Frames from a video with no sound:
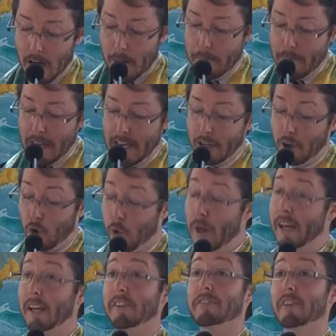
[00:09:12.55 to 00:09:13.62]
Uh, many
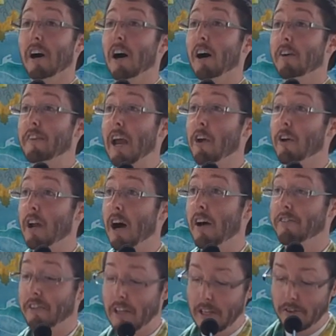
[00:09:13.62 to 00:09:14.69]
critics of
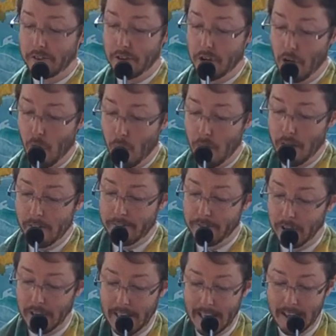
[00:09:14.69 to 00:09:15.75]
Aronofsky's Noah
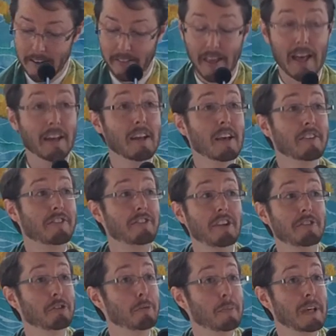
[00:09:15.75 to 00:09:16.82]
forget that
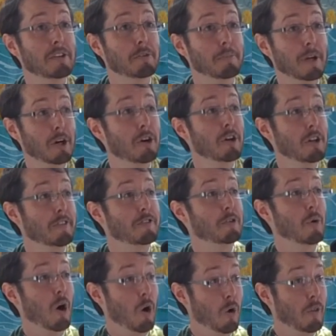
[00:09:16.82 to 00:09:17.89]
Cecil B. DeMille, if
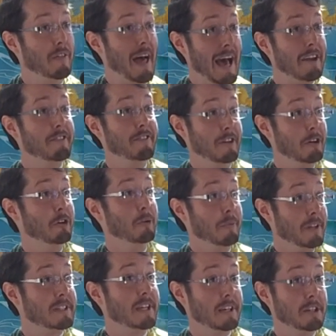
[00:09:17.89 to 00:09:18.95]
you hold that
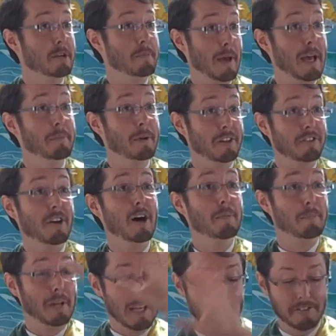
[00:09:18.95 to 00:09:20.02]
film, The Ten Commandments,
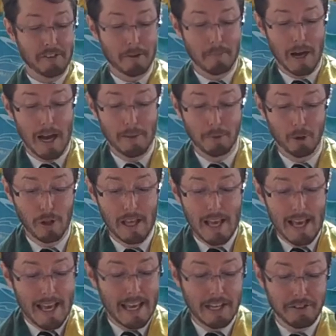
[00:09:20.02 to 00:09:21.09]
up against the Bible,
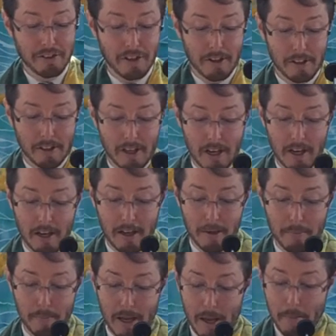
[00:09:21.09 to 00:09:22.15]
he took
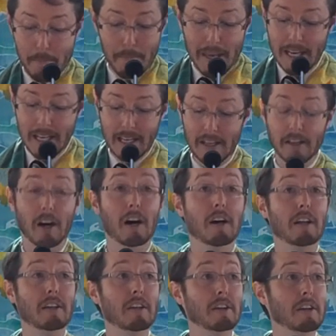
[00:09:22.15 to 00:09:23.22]
um, many
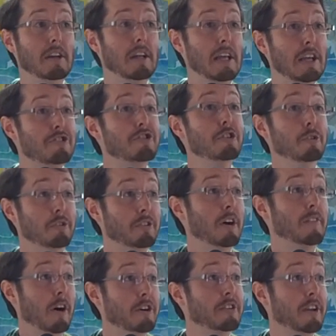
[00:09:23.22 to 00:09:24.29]
uh, issues
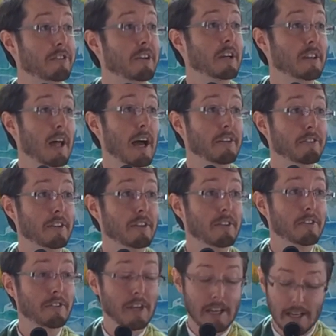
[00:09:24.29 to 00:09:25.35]
of artistic
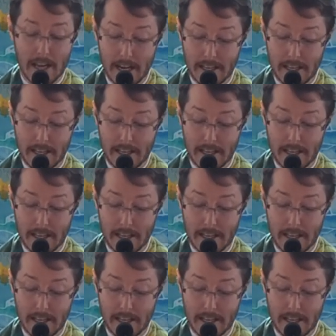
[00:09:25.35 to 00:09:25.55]
license in